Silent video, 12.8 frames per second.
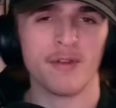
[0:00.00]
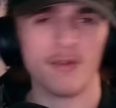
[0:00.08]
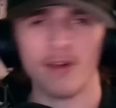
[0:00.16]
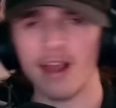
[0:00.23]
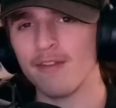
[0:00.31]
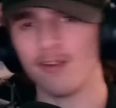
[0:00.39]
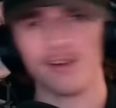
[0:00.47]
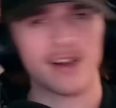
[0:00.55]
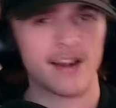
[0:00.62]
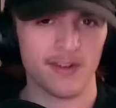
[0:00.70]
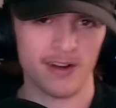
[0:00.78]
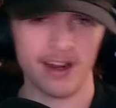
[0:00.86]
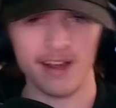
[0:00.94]
forever and
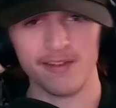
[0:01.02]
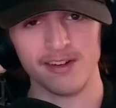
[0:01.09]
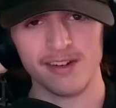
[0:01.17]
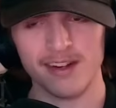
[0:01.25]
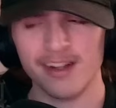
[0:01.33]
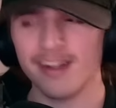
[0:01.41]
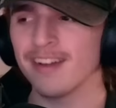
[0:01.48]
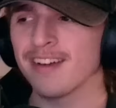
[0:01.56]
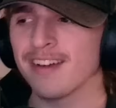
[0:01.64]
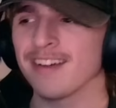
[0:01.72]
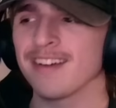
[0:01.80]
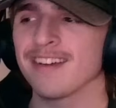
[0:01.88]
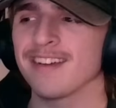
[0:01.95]
ever and ever.
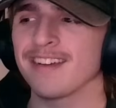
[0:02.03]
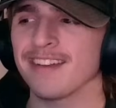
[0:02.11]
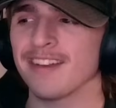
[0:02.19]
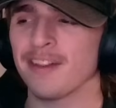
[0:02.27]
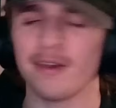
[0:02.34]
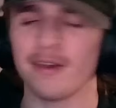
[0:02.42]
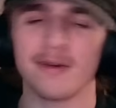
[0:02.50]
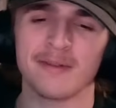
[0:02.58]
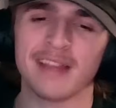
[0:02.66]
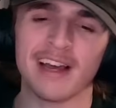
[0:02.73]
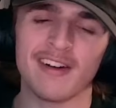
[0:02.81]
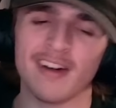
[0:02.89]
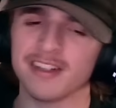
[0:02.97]
So,
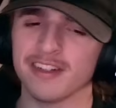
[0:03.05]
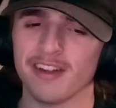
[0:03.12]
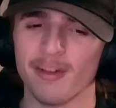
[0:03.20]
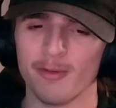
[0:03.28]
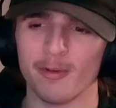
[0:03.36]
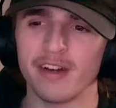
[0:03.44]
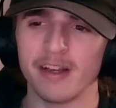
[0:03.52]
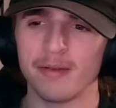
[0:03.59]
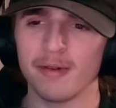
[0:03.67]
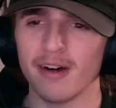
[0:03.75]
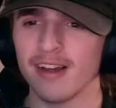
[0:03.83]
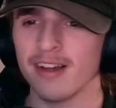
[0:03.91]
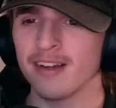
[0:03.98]
that logic doesn't really
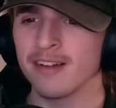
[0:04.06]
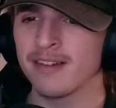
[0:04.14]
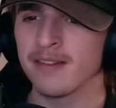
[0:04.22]
apply.